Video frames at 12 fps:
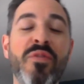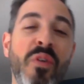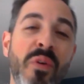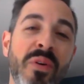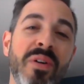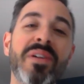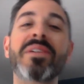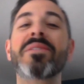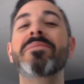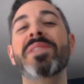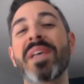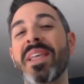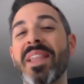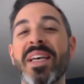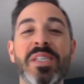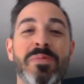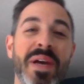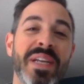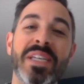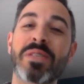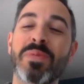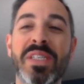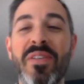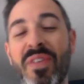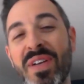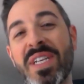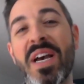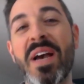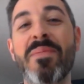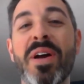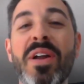forums and then spending specific time